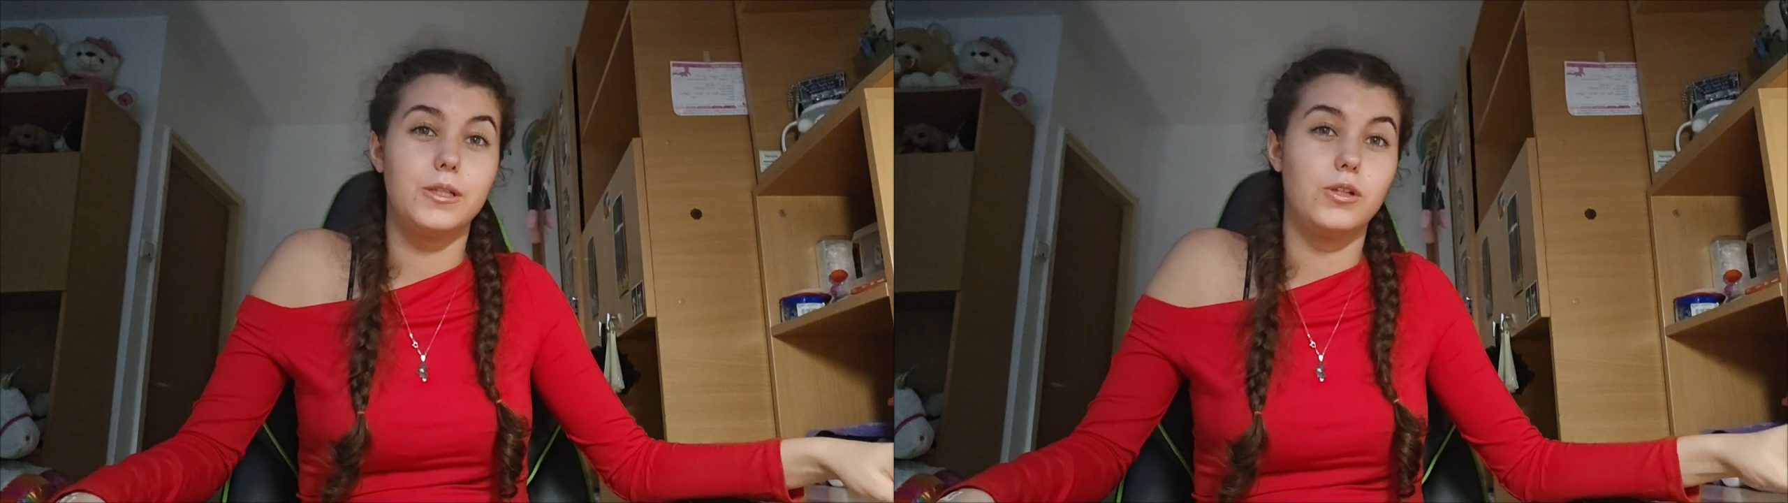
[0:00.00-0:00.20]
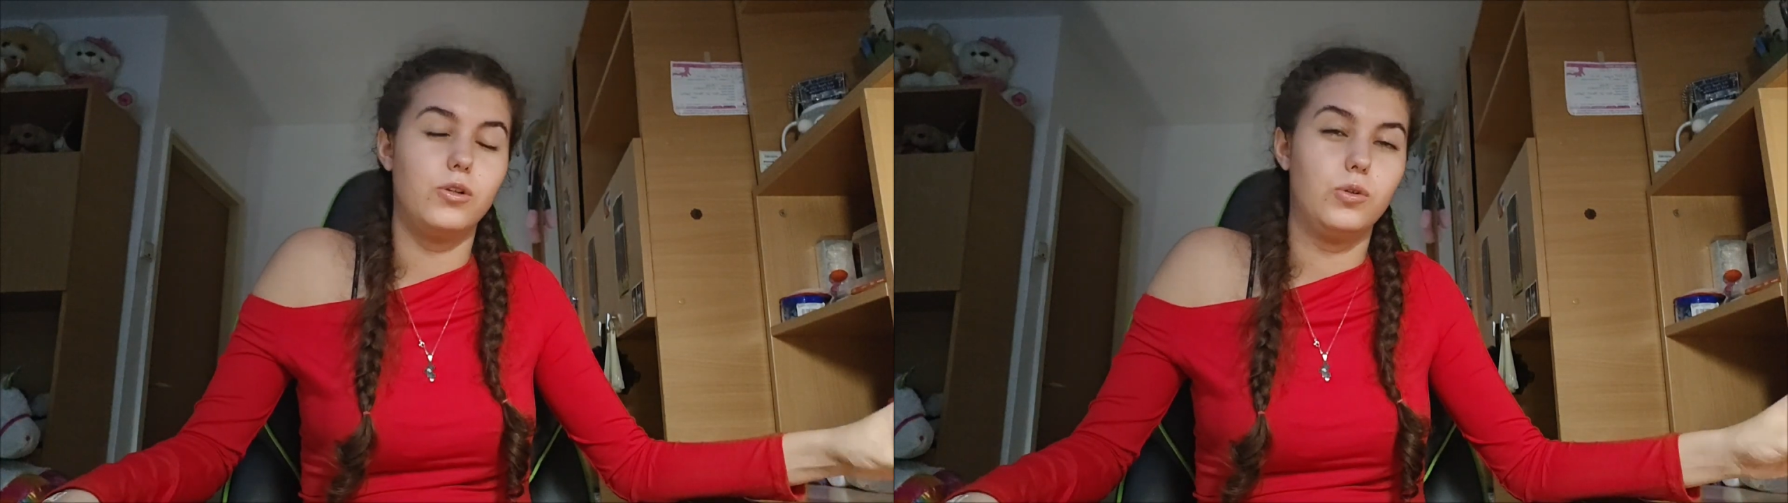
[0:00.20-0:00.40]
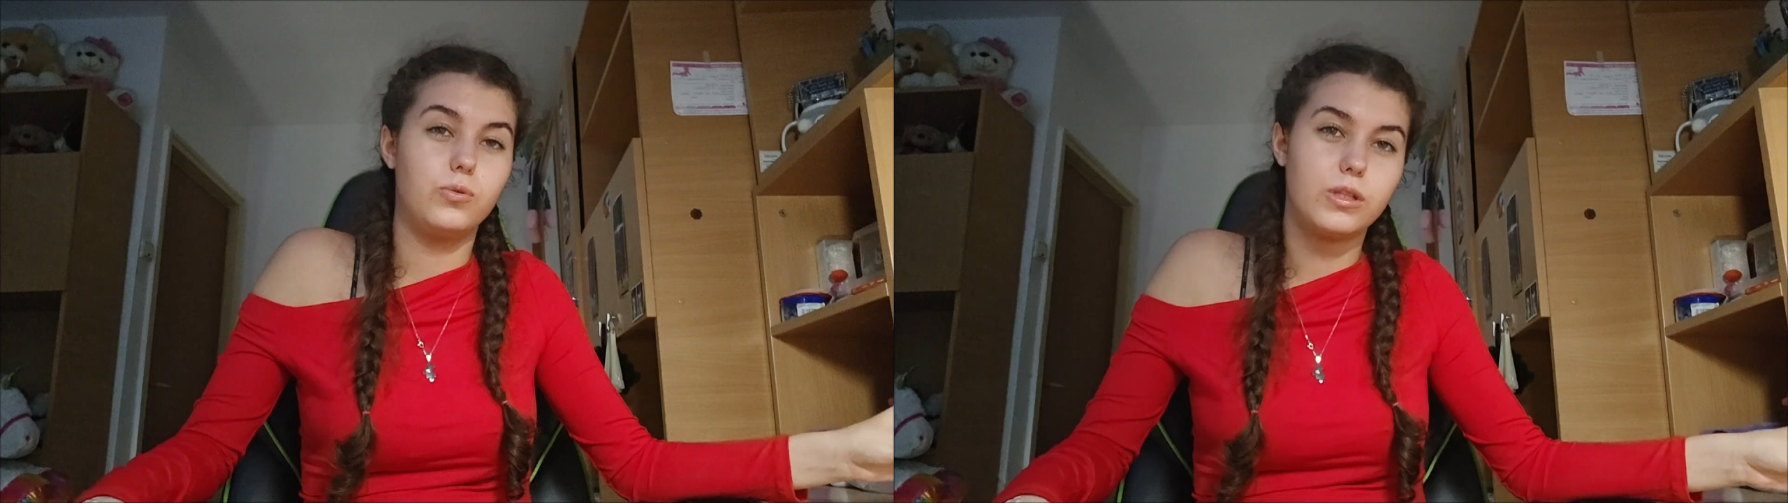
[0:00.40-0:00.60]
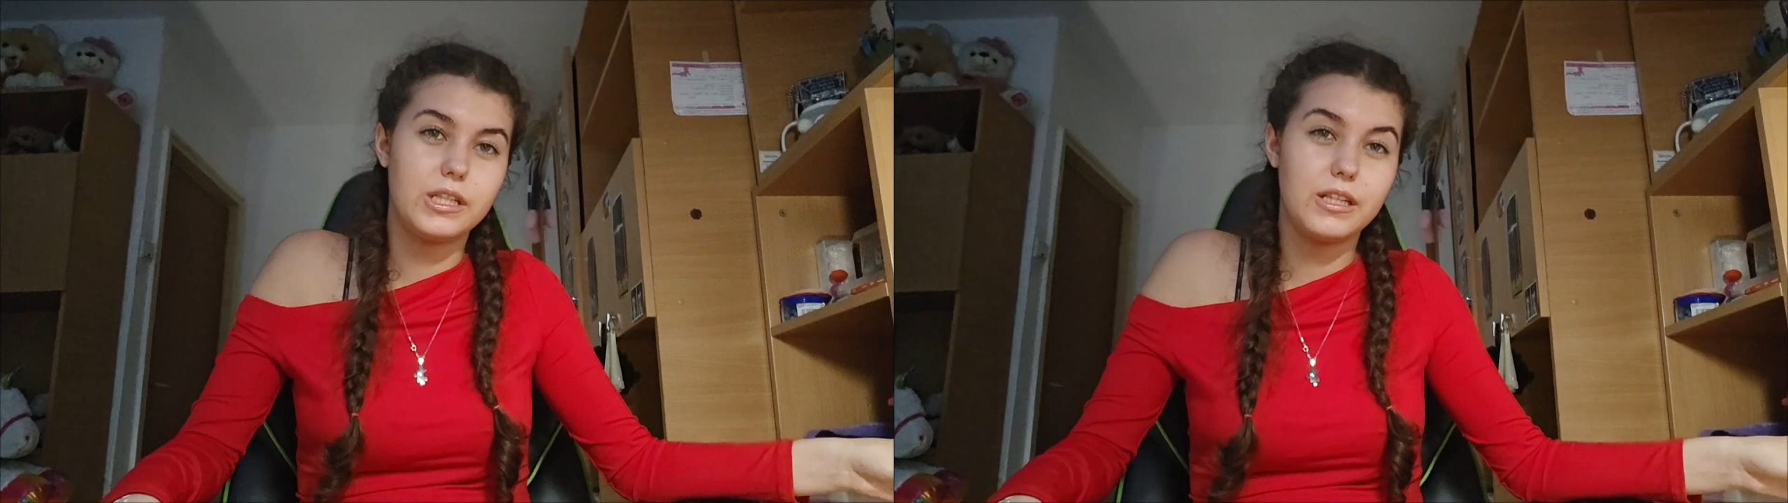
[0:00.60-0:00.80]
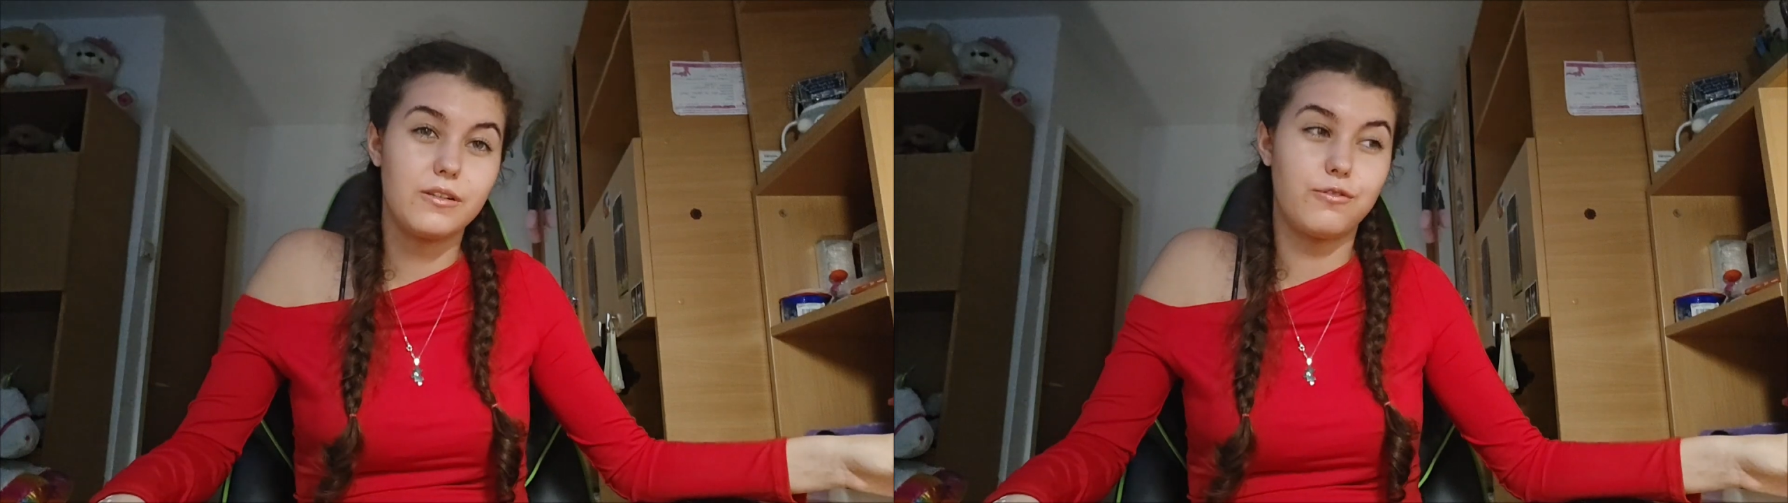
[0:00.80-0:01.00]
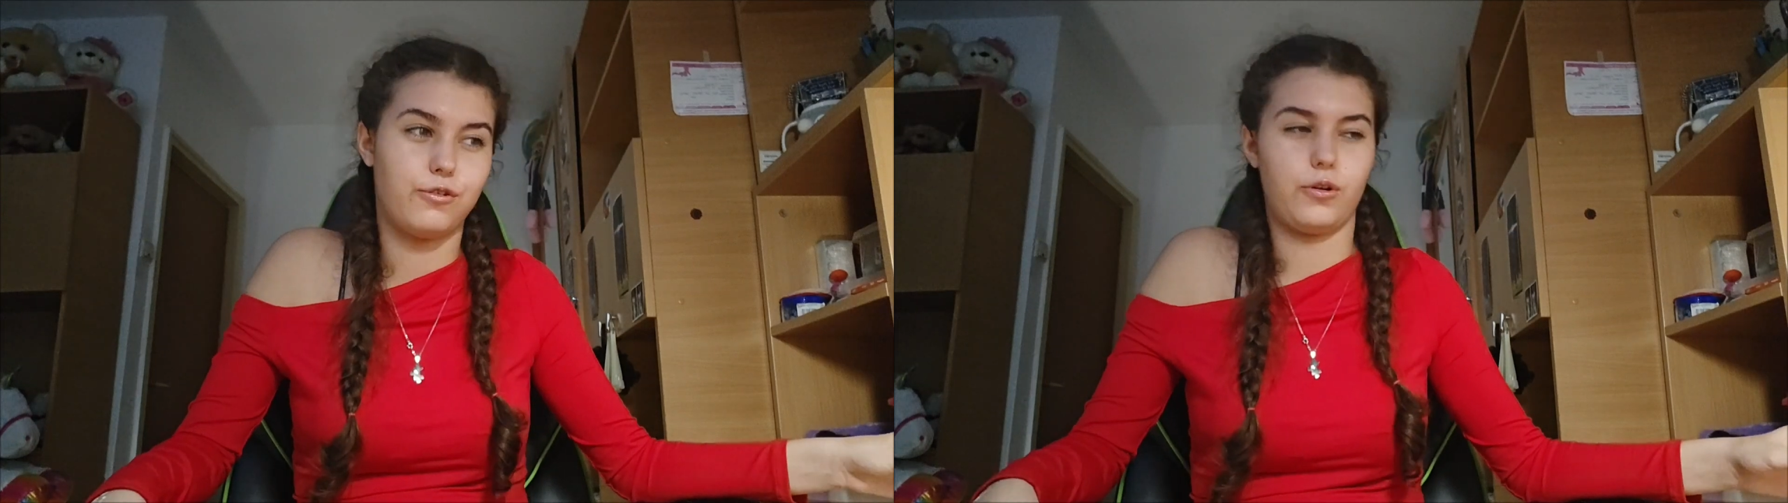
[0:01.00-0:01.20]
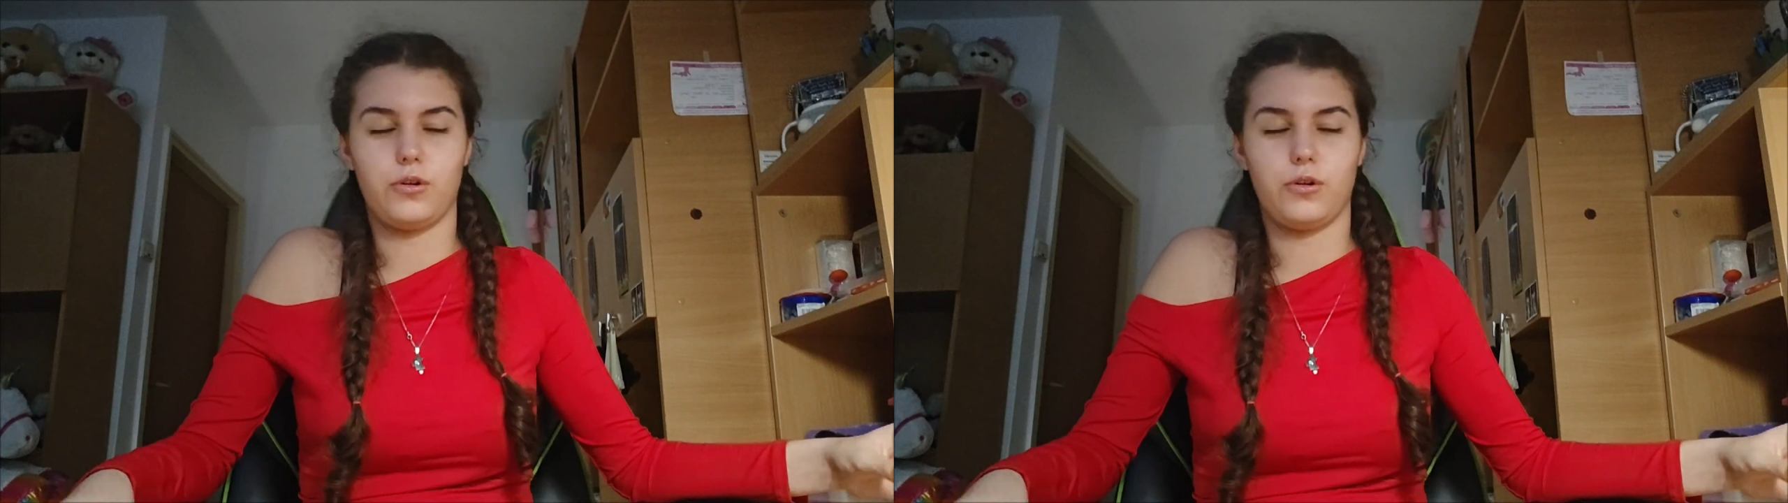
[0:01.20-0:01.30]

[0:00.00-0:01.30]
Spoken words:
Lunin for